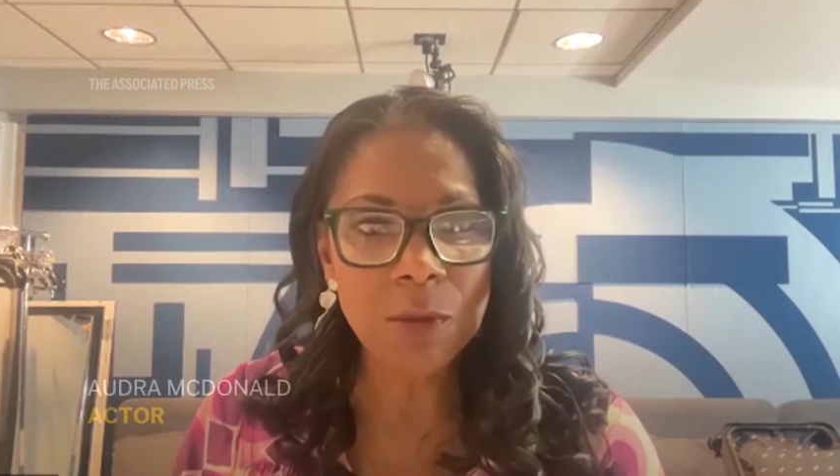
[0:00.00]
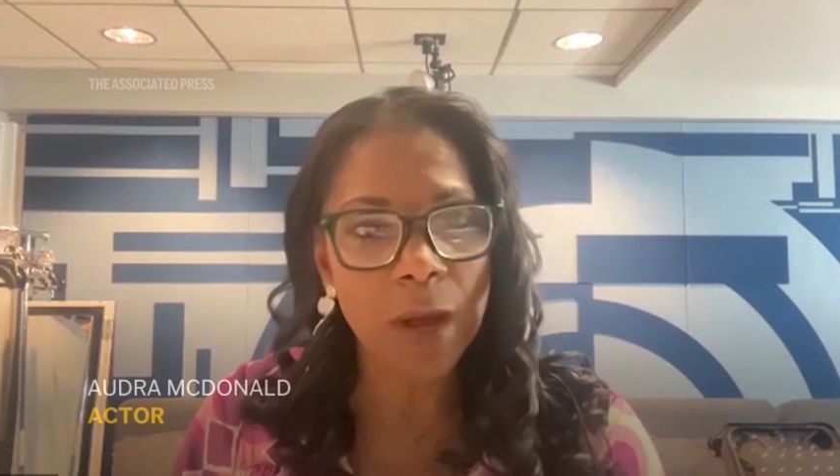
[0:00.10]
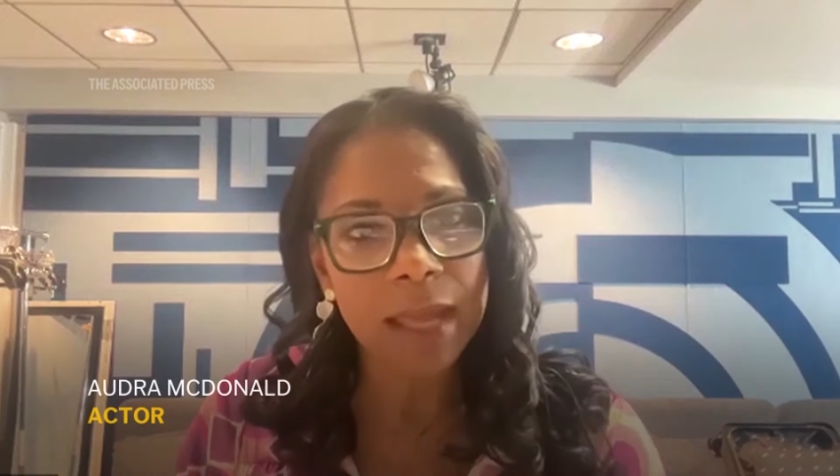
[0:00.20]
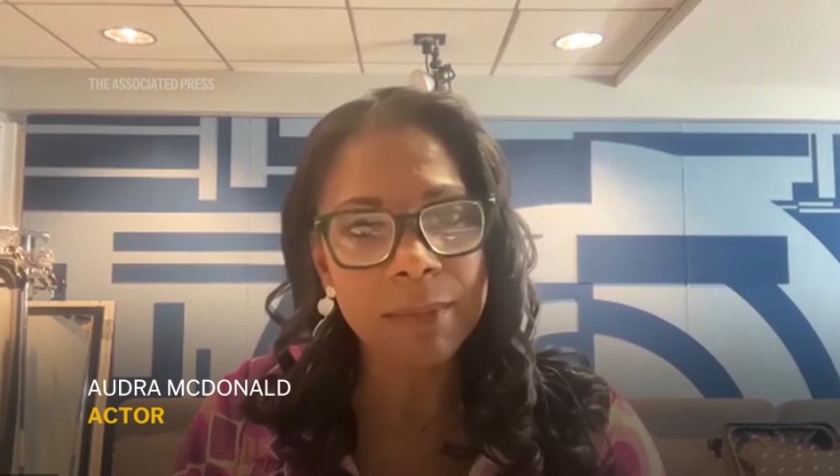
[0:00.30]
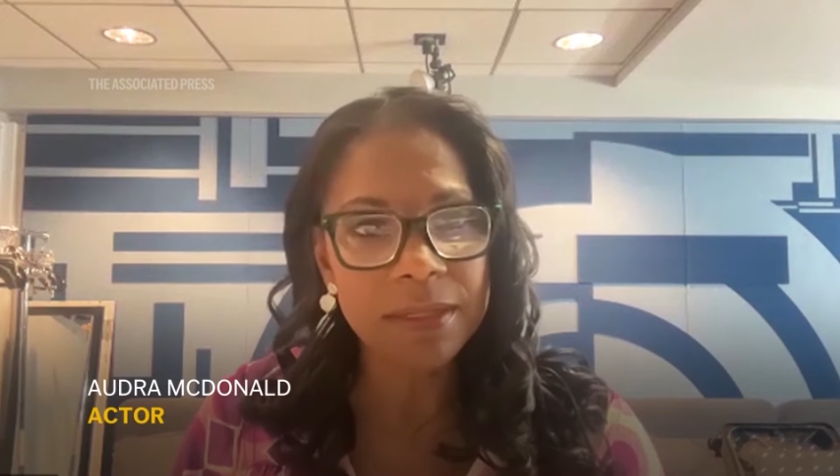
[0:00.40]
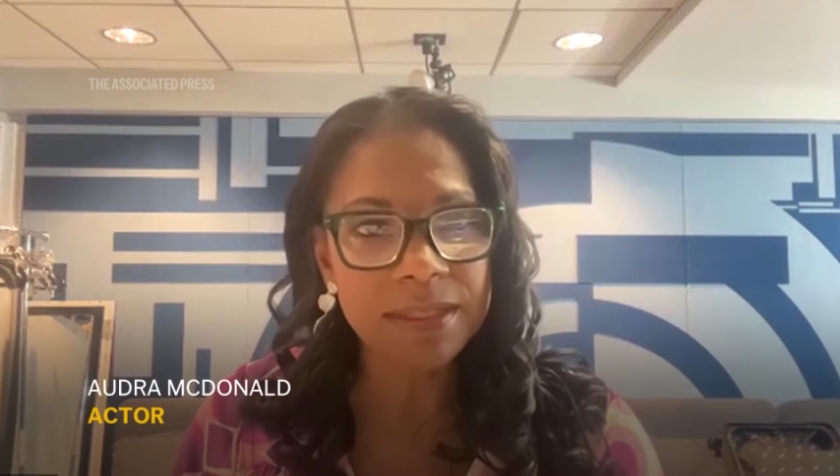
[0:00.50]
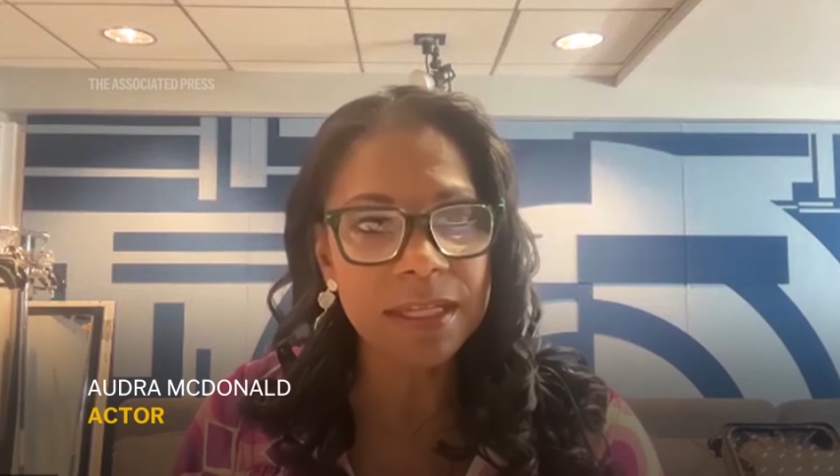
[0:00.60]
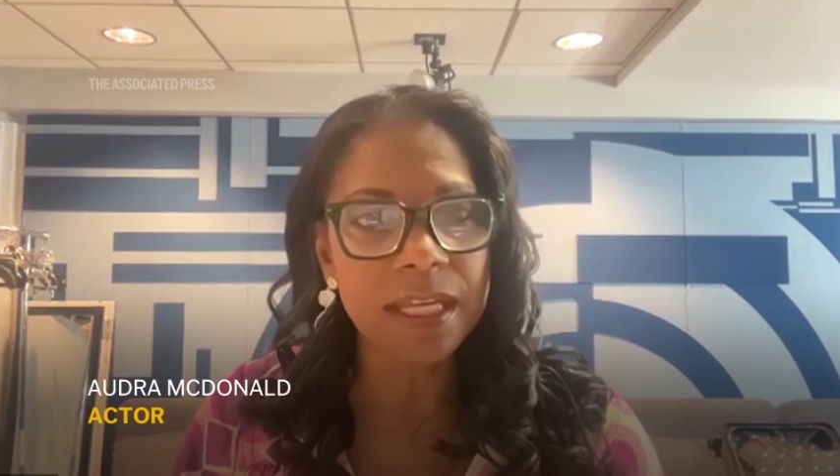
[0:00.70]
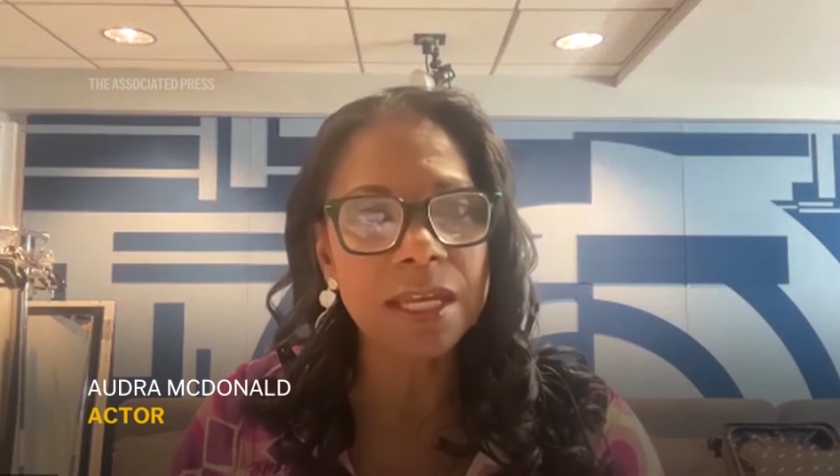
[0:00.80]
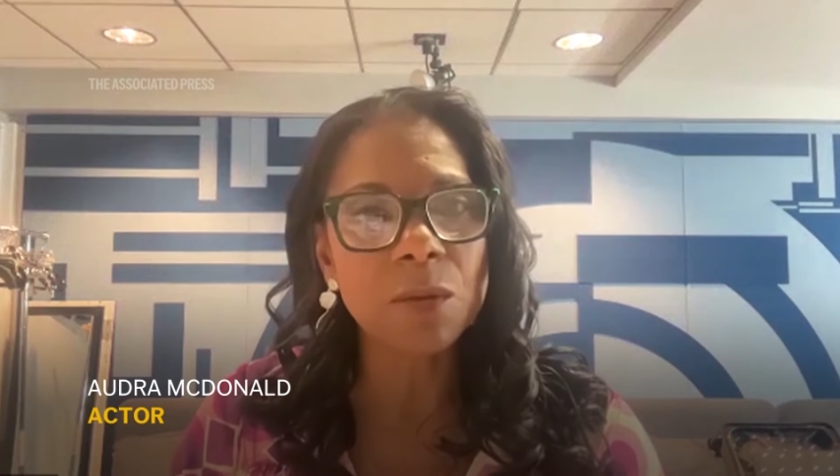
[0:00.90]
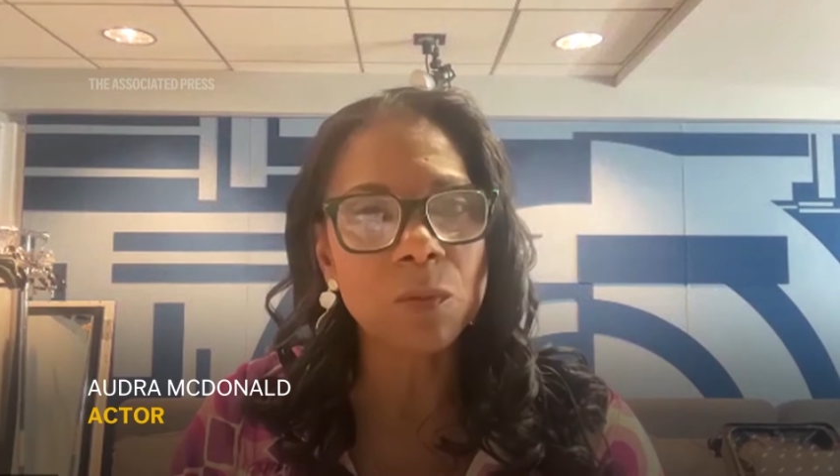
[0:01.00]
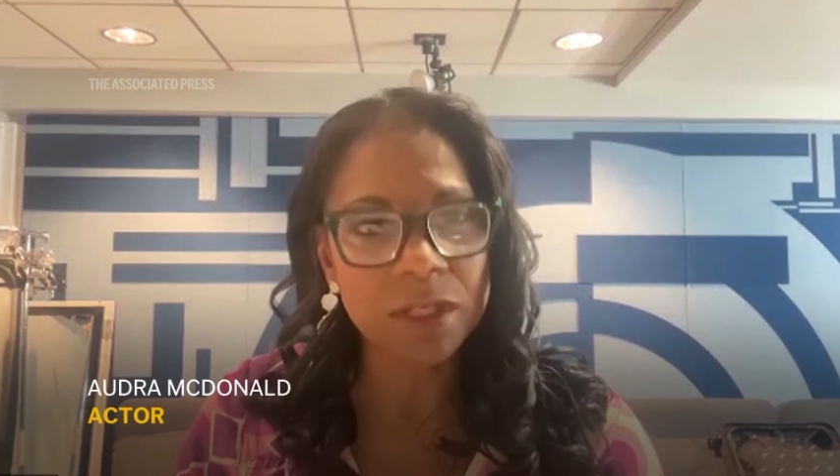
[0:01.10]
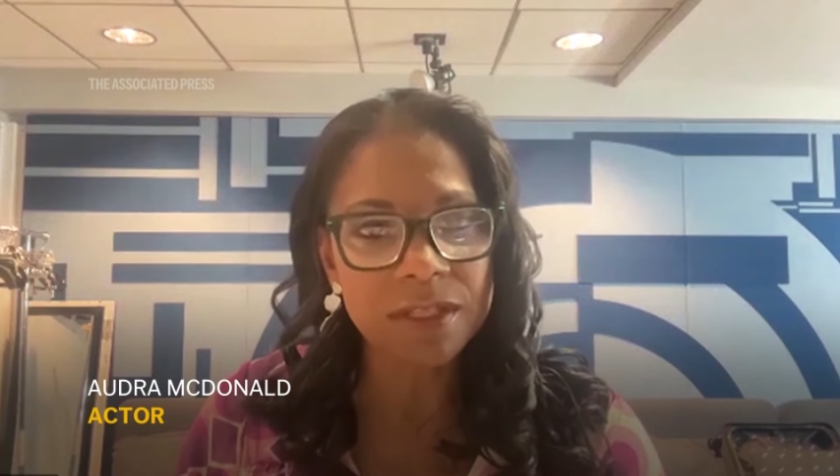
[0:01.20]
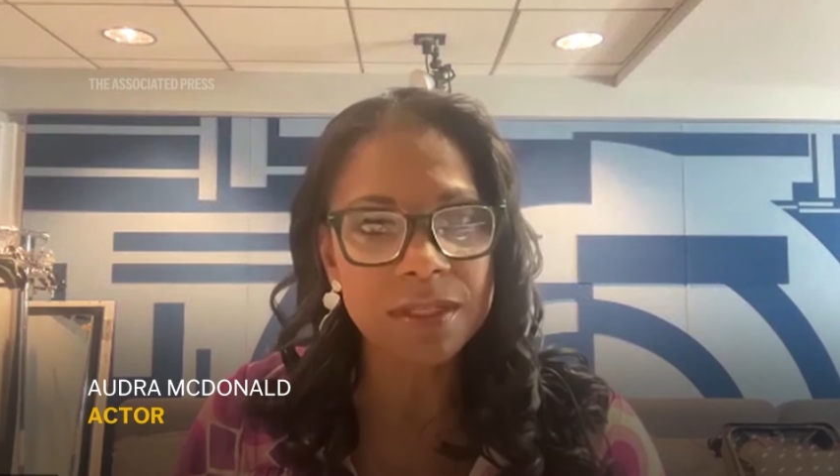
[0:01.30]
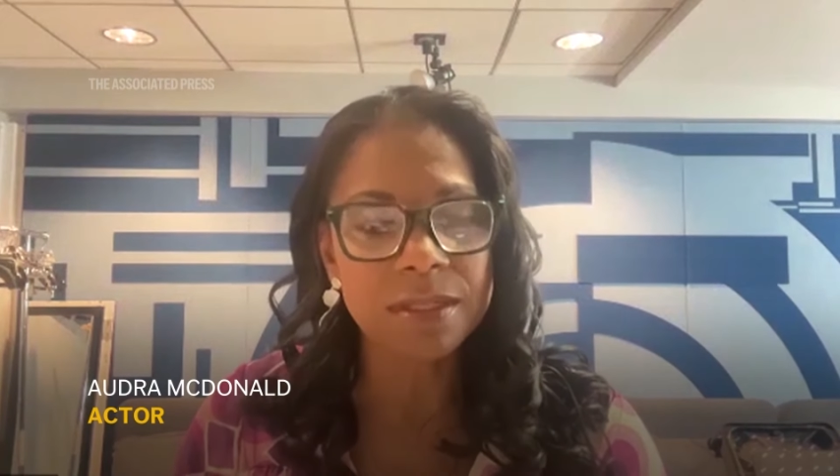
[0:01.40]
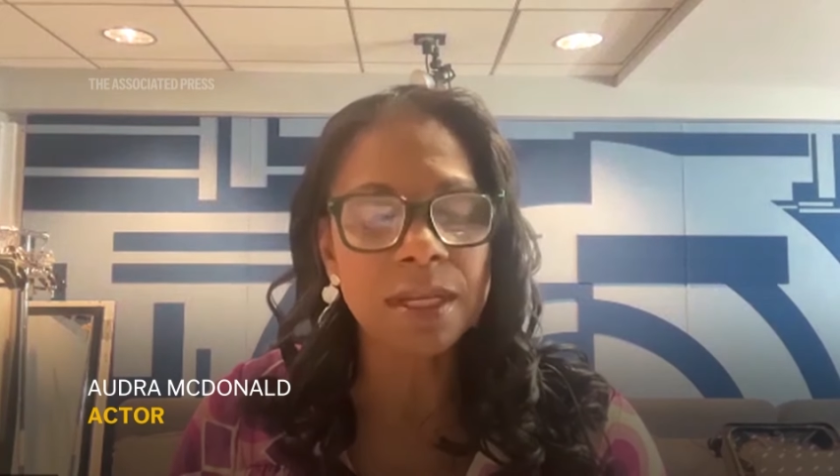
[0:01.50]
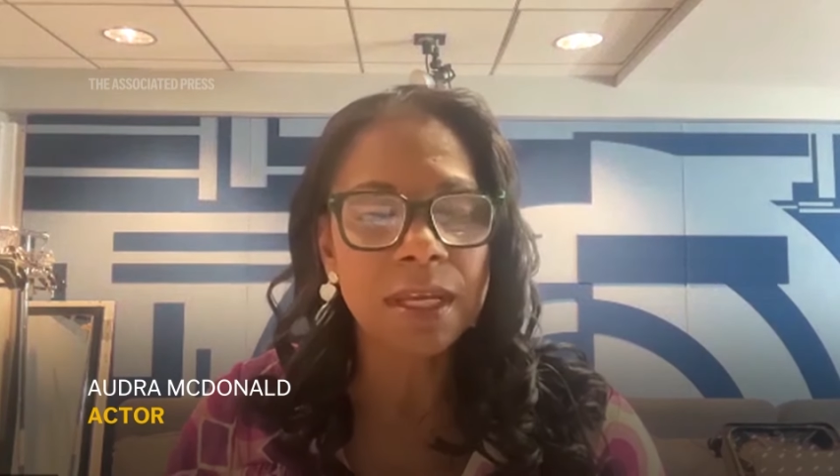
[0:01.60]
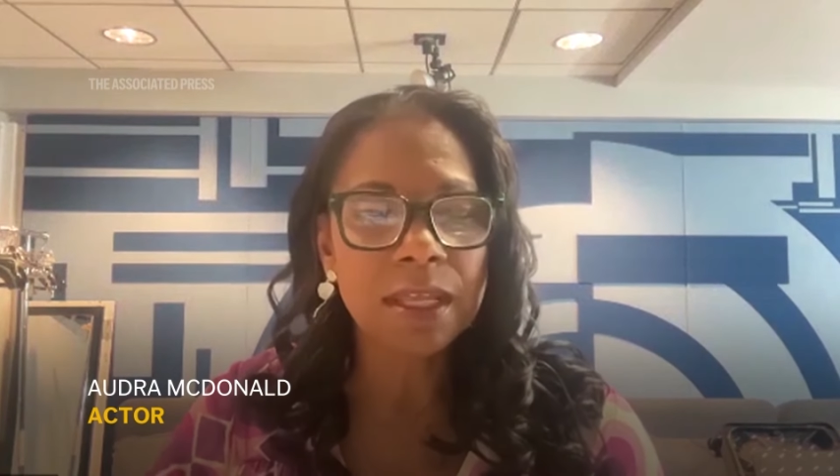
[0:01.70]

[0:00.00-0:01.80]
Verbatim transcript: Why am I singing it? What does